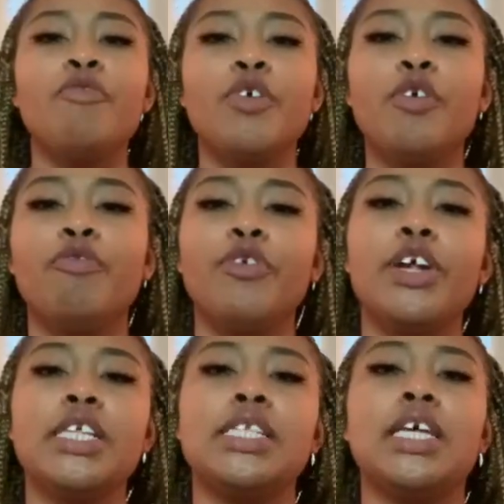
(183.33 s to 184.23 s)
feel
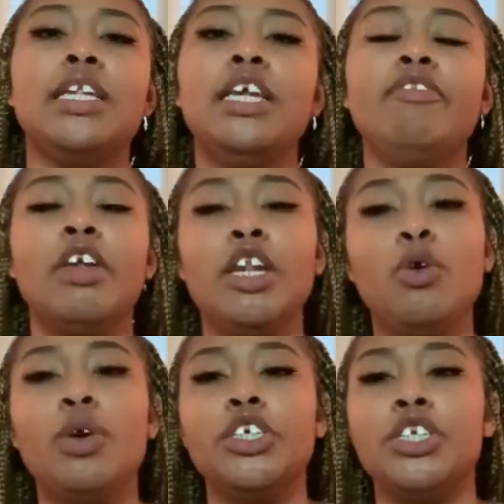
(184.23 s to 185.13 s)
free to leave any
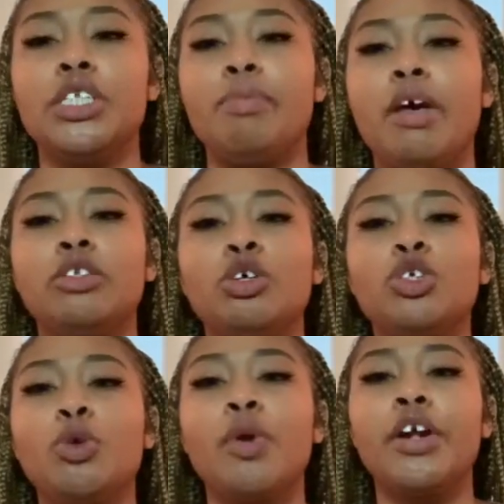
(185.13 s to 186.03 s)
questions about
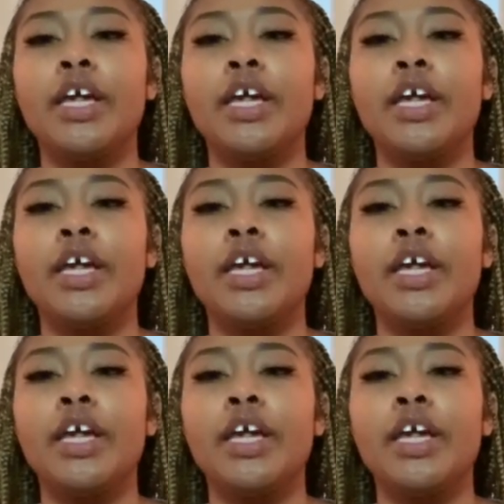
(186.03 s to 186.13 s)
social work